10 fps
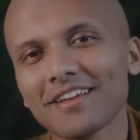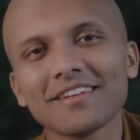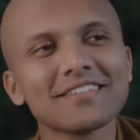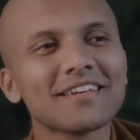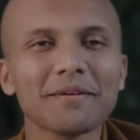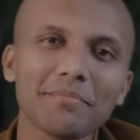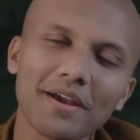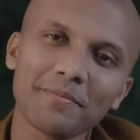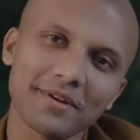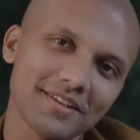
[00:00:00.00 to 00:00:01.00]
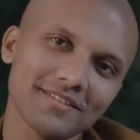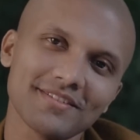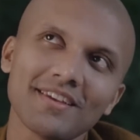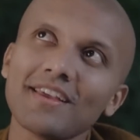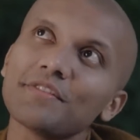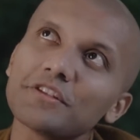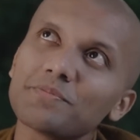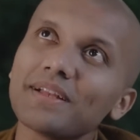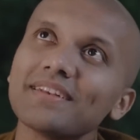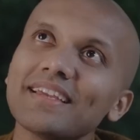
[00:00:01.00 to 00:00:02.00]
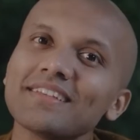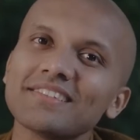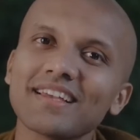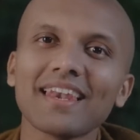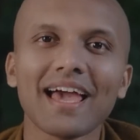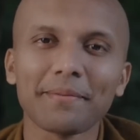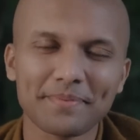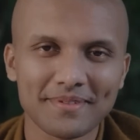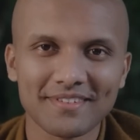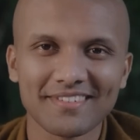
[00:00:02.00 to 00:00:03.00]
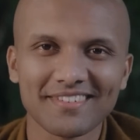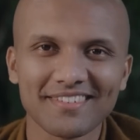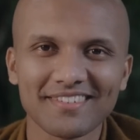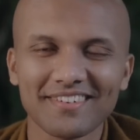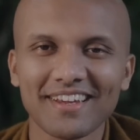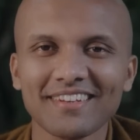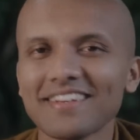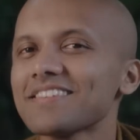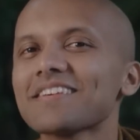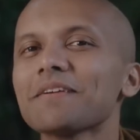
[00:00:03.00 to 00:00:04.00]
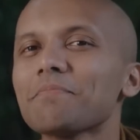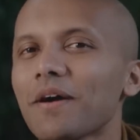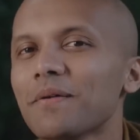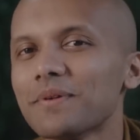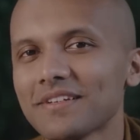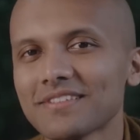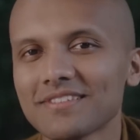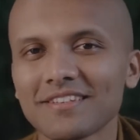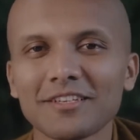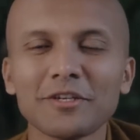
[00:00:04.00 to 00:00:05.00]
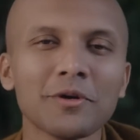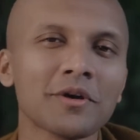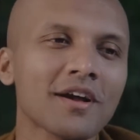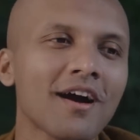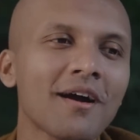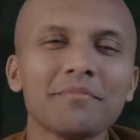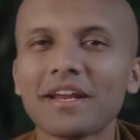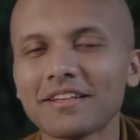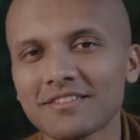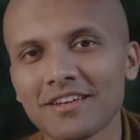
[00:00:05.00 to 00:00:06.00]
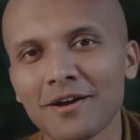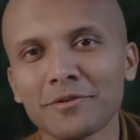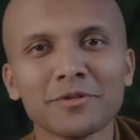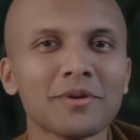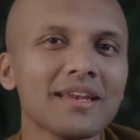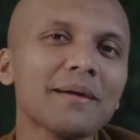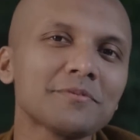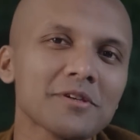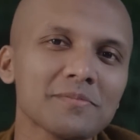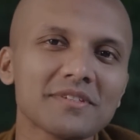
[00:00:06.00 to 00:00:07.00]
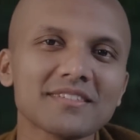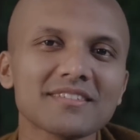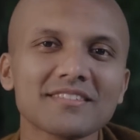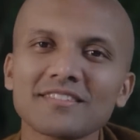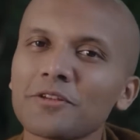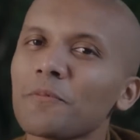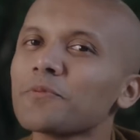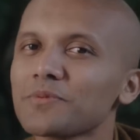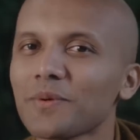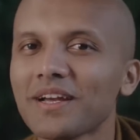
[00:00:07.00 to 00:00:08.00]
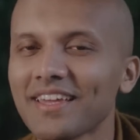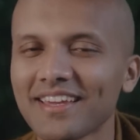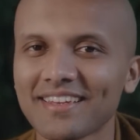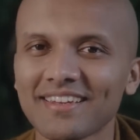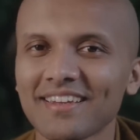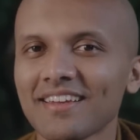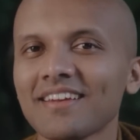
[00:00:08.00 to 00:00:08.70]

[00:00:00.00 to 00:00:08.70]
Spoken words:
It is an impermanence. These buildings collapse, right? It is an impermanence. Your car breaks down, your laptop doesn't stop working.